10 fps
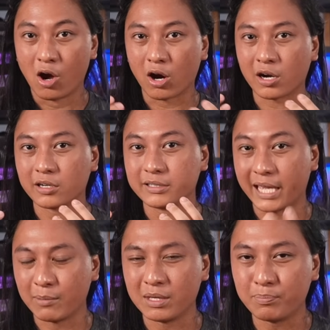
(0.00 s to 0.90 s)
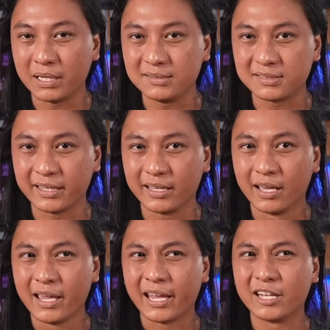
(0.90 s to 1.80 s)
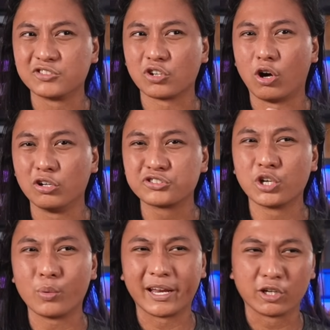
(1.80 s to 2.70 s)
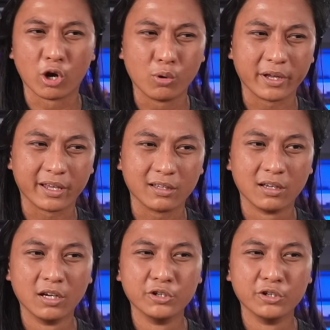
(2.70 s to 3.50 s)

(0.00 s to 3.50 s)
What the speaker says: our gaming PC is also encoding,